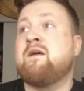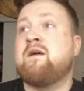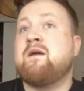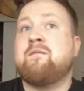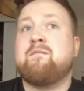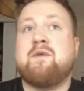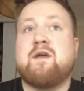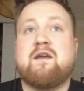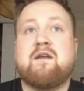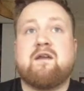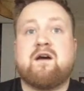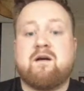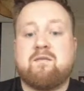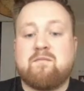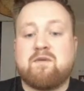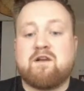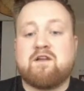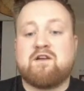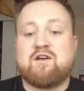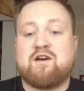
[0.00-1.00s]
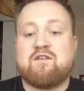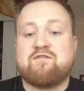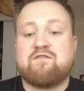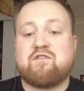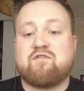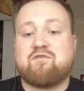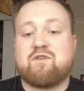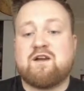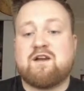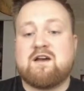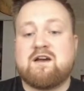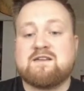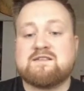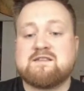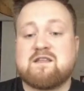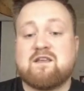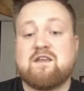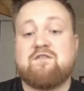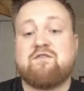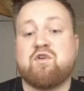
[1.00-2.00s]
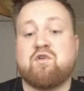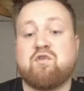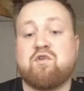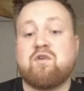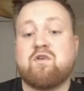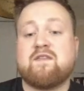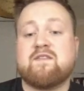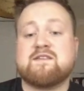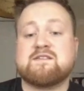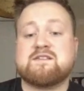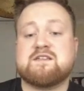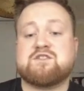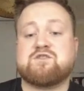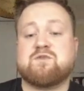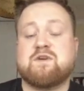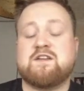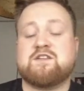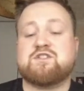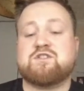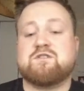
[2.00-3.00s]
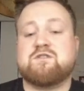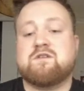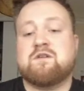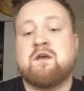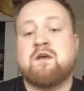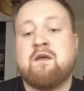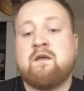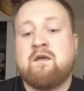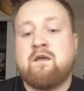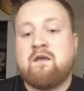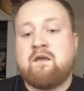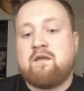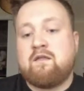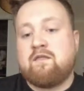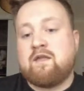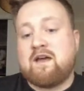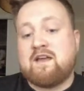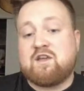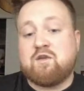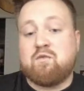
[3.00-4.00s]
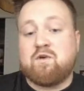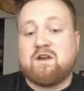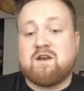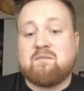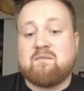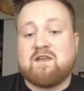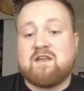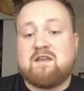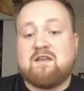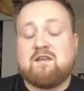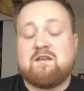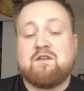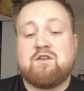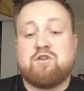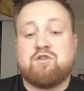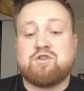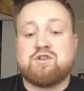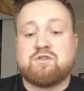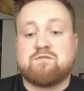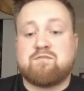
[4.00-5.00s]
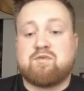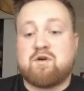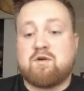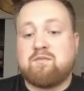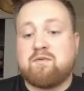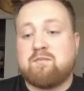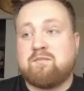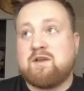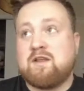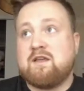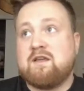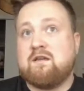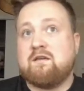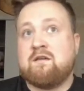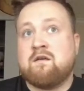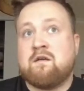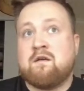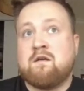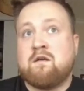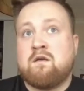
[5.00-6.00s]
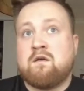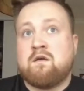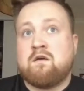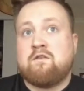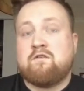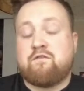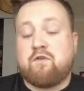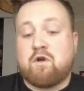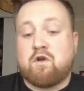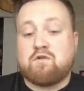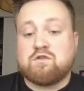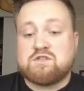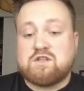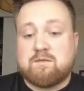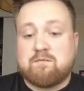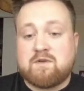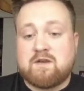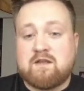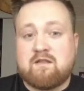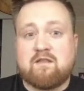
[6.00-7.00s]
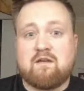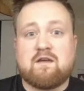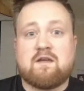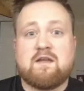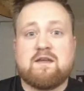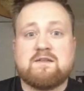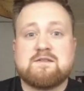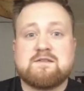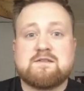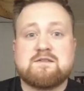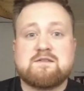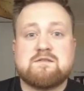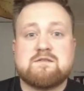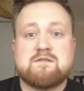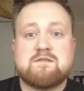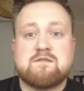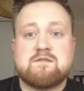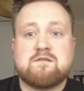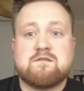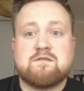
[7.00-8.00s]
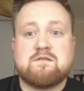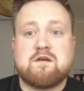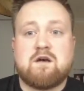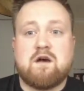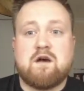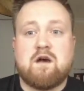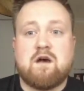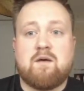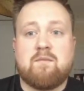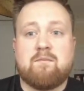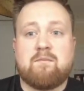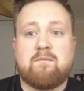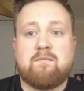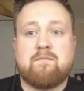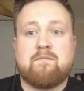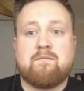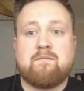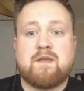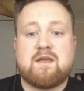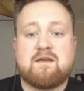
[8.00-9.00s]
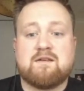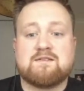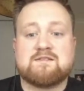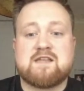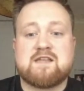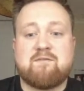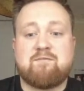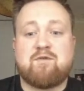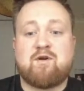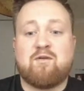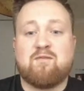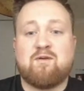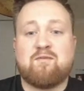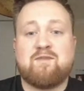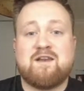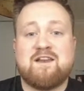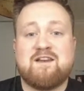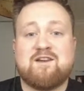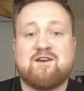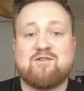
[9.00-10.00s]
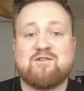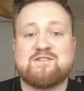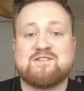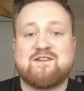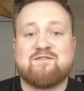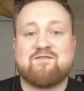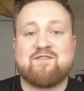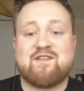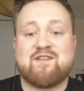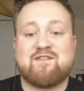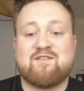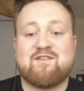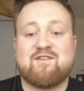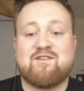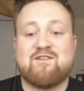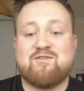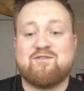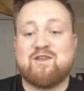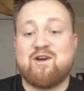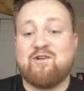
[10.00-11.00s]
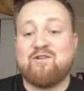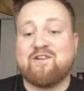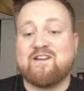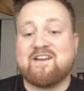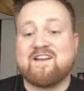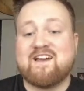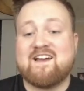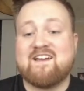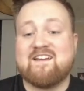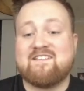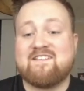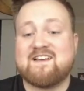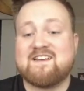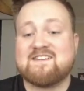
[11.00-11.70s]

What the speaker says: being humble enough to realize that if you're not in the situation that you want to be, you should probably follow somebody that is, because they probably know something that you don't. Okay, and